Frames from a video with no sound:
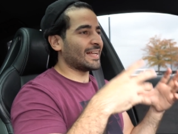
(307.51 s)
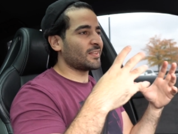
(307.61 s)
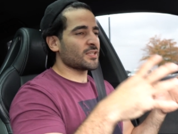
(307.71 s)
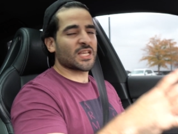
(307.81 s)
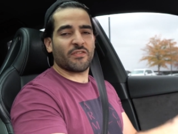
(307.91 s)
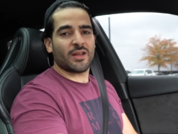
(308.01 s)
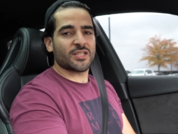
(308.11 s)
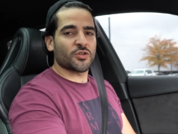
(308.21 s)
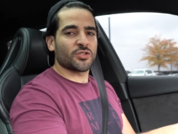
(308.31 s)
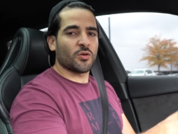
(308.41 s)
does give a
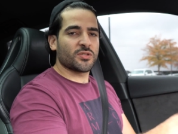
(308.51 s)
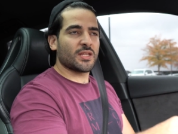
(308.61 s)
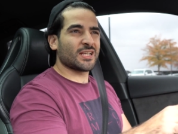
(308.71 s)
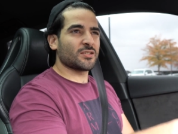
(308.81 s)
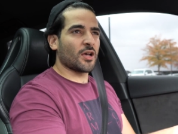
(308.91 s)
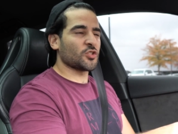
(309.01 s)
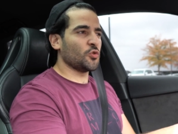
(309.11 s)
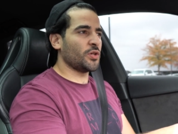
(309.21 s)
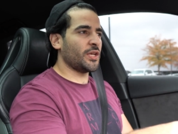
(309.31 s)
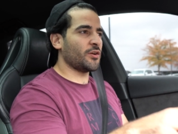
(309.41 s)
nicer tone to the exhaust.
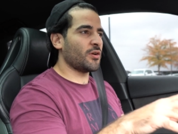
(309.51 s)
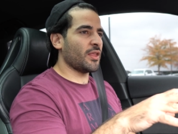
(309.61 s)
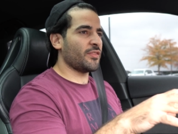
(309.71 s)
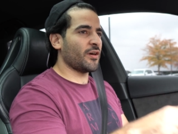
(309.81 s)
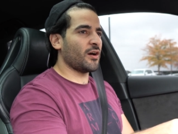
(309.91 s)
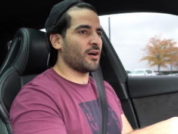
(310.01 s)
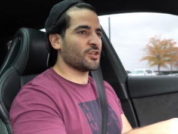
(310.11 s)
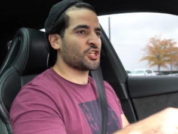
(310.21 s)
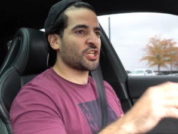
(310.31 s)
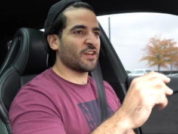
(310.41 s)
You hear the
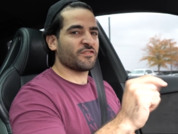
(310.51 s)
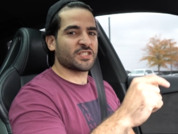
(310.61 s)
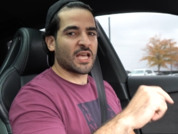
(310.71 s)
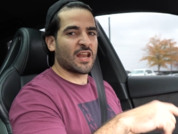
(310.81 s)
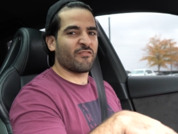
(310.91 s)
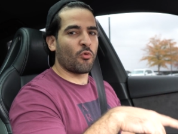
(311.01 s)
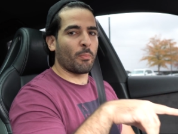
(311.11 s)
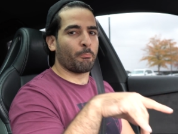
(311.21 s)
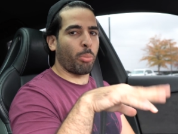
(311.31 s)
shifts kind of more,